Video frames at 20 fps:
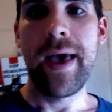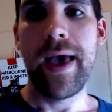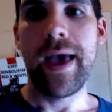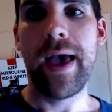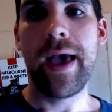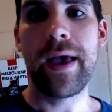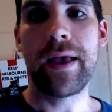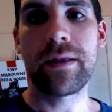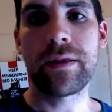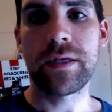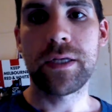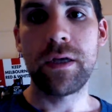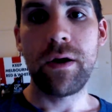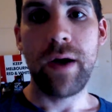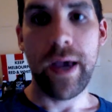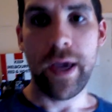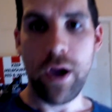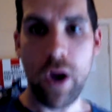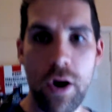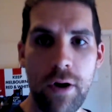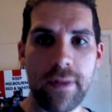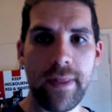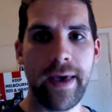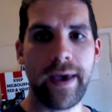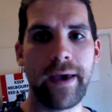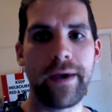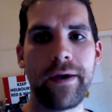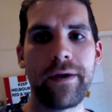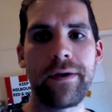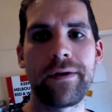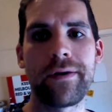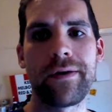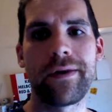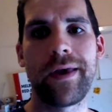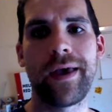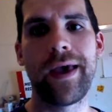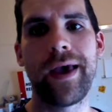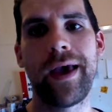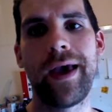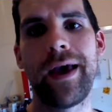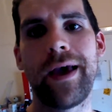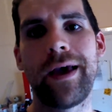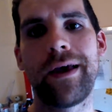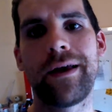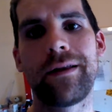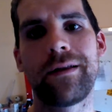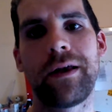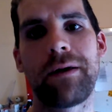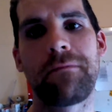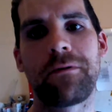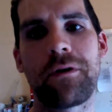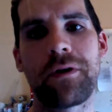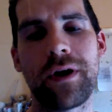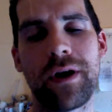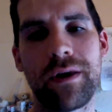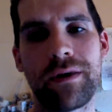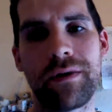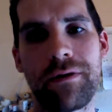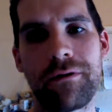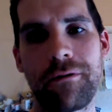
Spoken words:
And so I go there and I'm looking